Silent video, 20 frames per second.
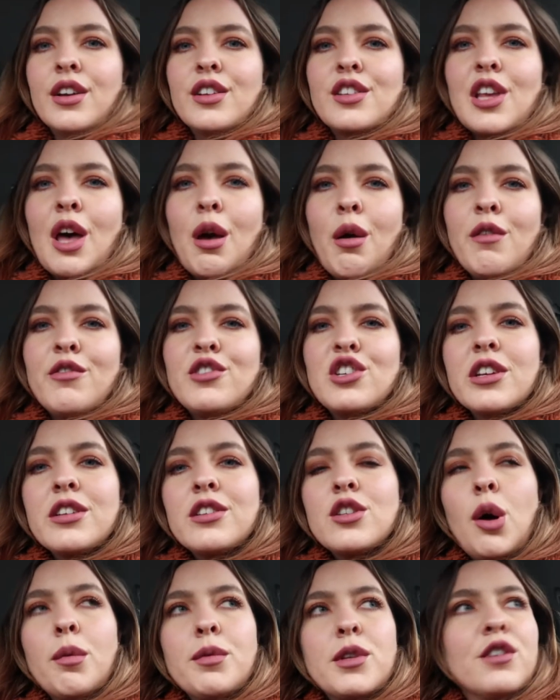So we've
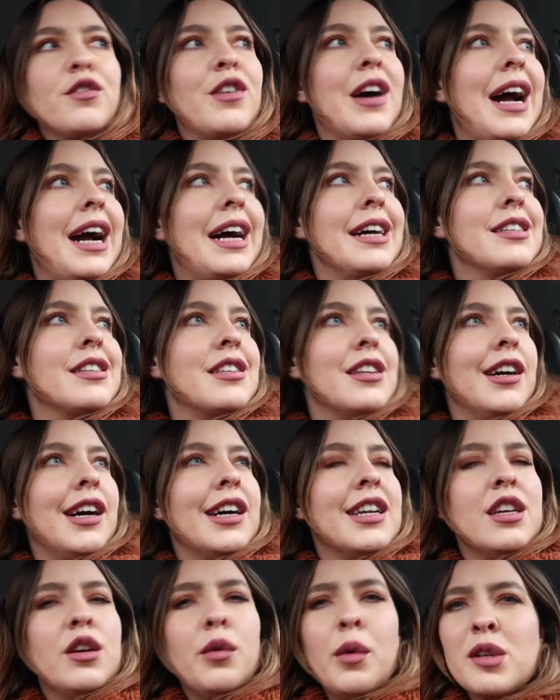just stopped off at Asda
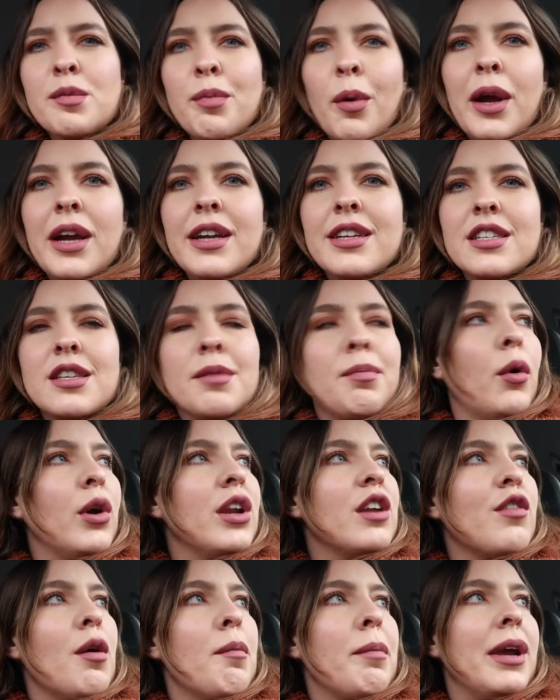and it was pretty
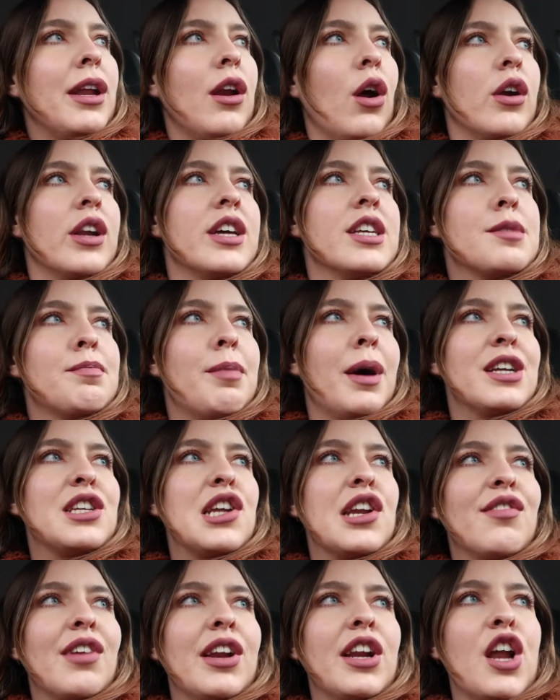disappointing if I'm being honest, but I
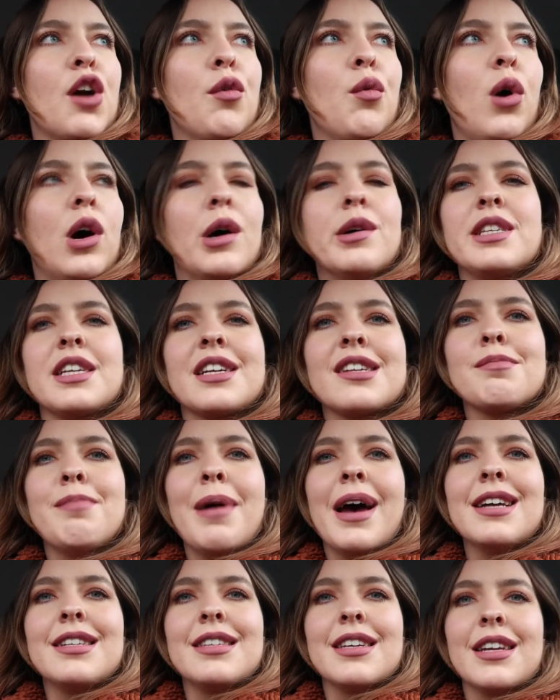don't really know what I was
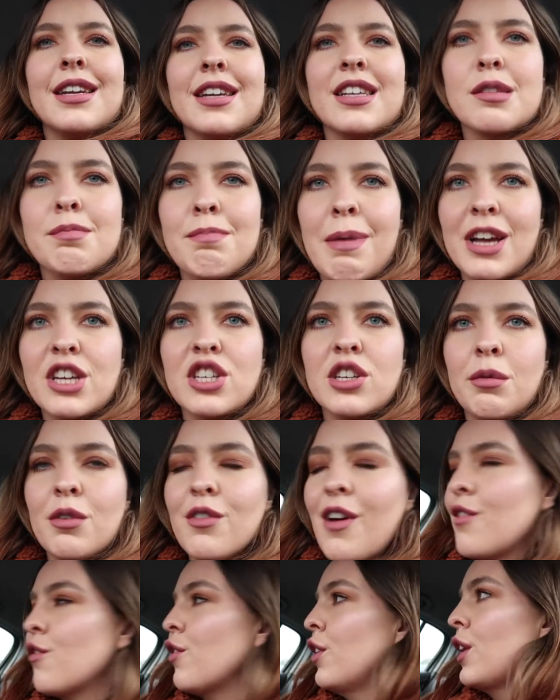expecting, especially
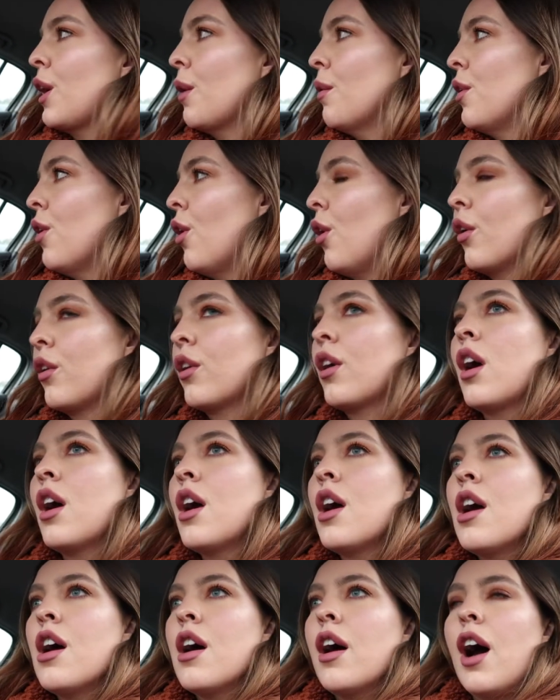with everything going on.
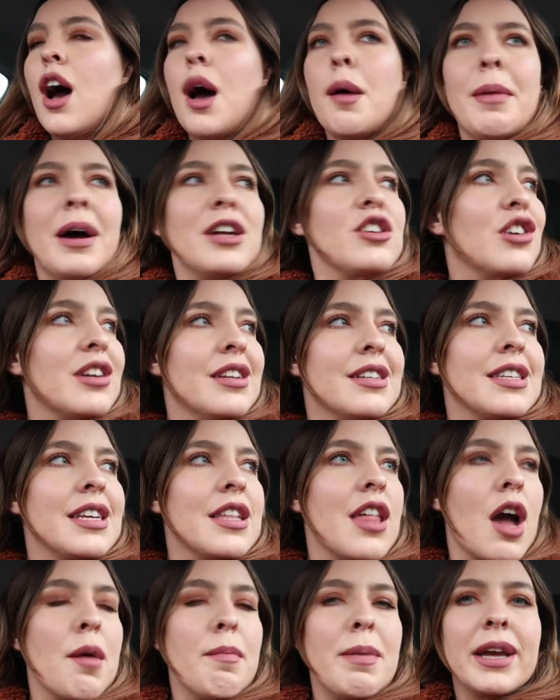As you can
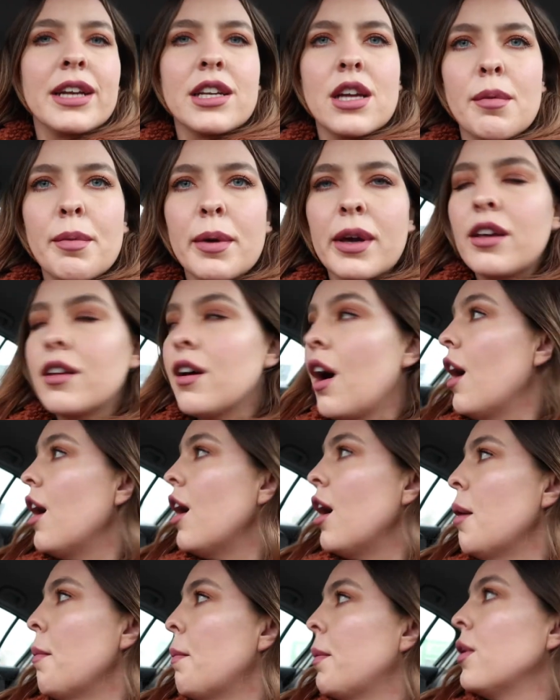see that I picked up a
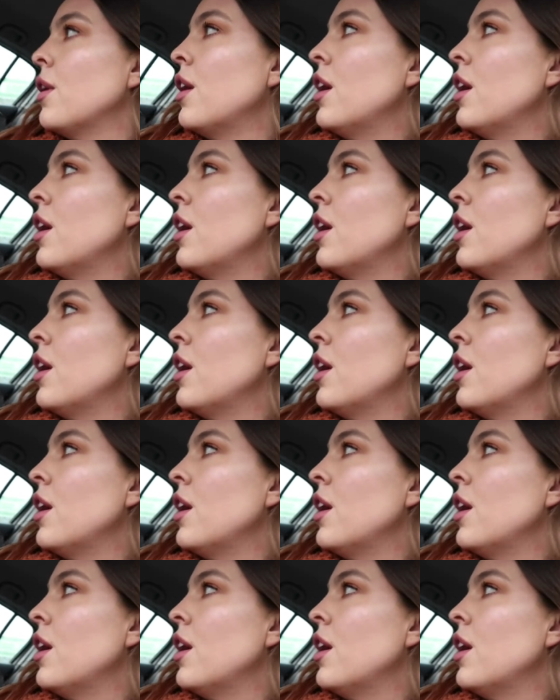cup,